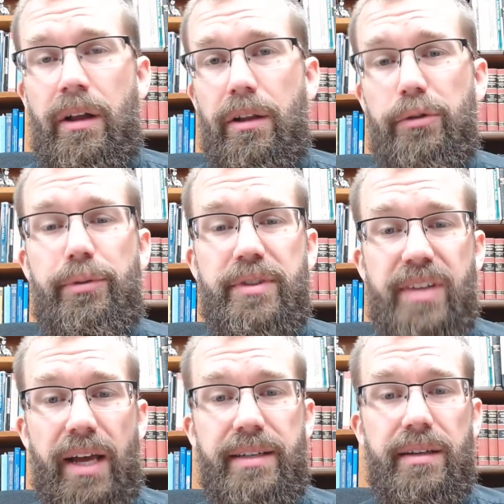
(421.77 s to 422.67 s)
Luther
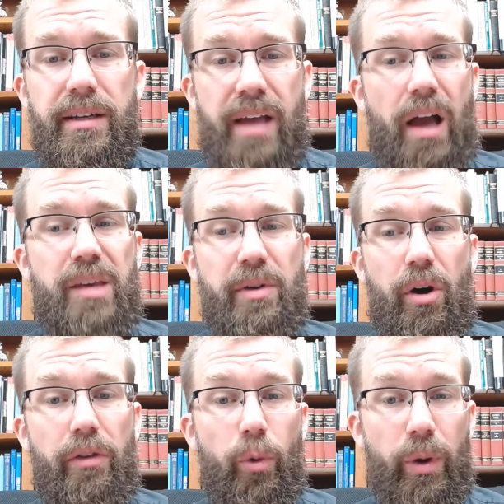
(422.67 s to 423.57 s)
signed a document
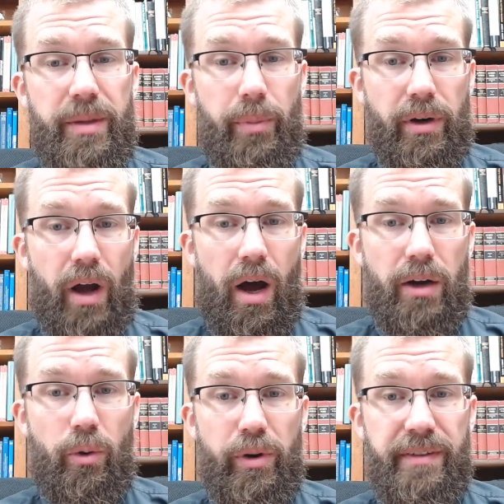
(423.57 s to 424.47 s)
called the Wittenberg
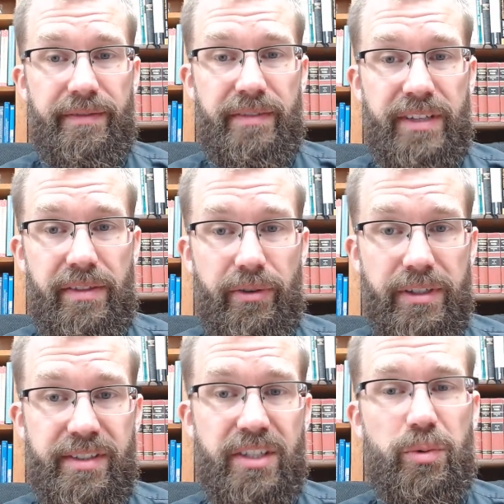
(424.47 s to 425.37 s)
Concord in
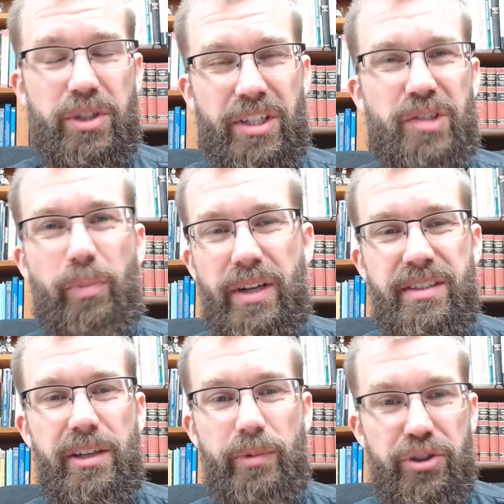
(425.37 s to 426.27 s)
1536, which
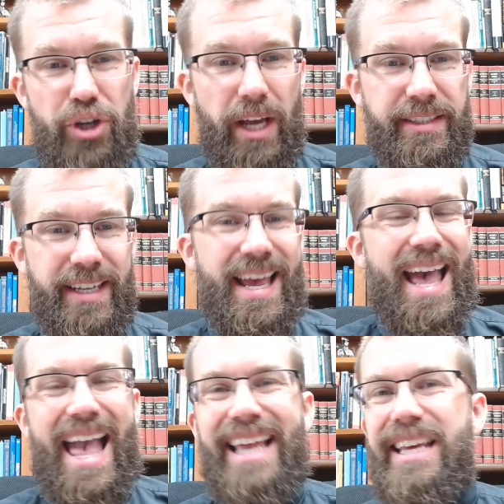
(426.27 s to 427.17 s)
expressly rejected
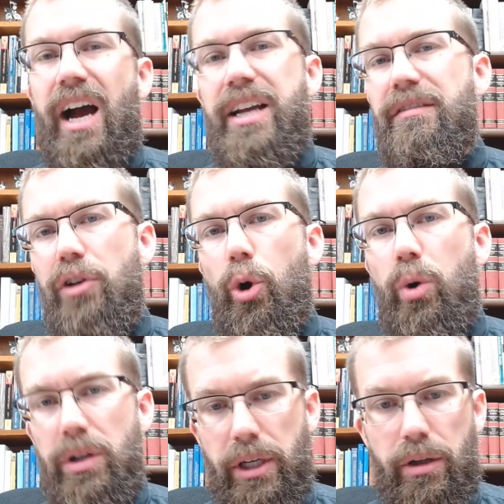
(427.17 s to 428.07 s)
any kind of
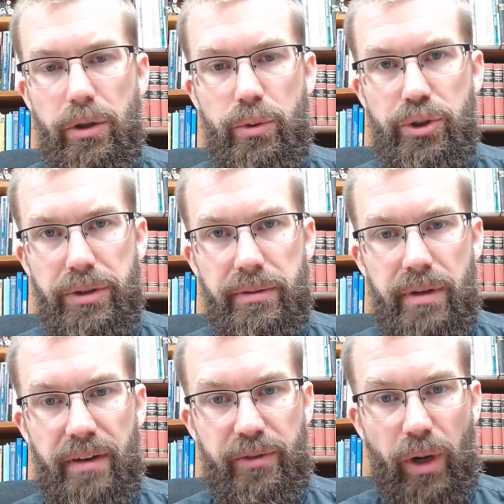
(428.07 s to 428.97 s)
local inclusion
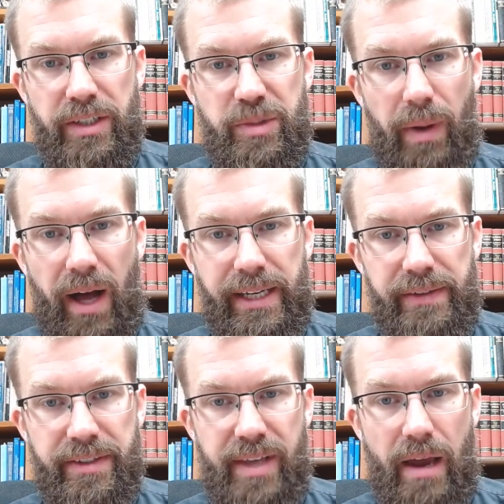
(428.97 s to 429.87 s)
of Christ's body in
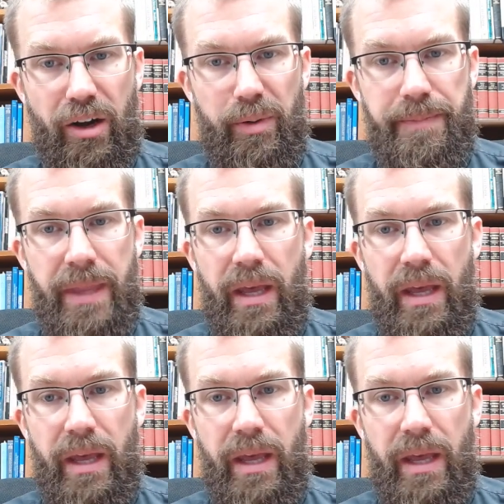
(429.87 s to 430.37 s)
the sacrament.